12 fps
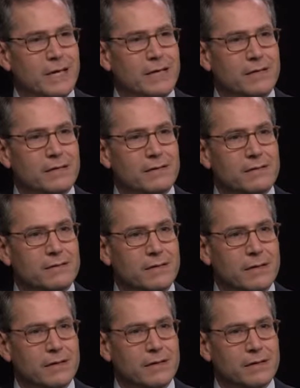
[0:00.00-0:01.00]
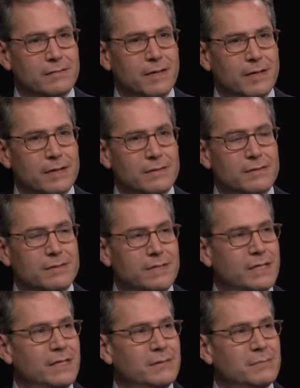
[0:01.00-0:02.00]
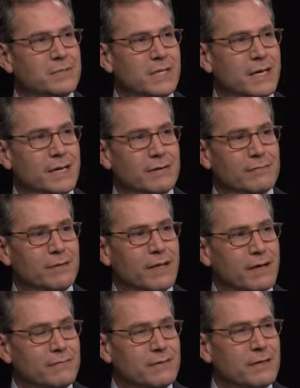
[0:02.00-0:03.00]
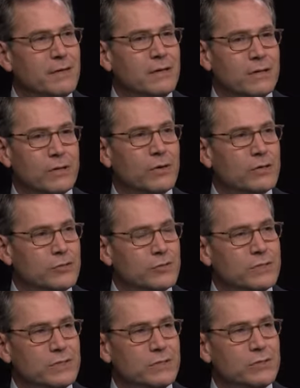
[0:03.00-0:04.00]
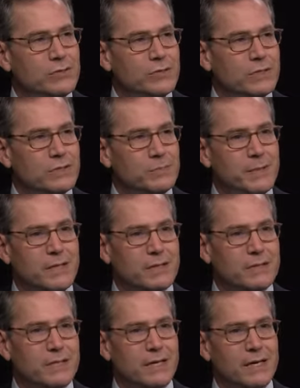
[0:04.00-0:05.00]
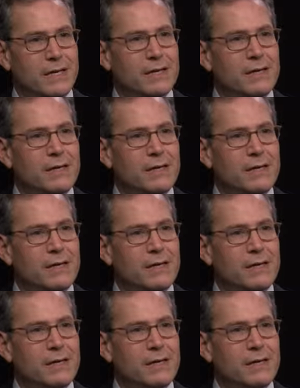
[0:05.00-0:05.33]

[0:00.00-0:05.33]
and teams that have left larger institutions because they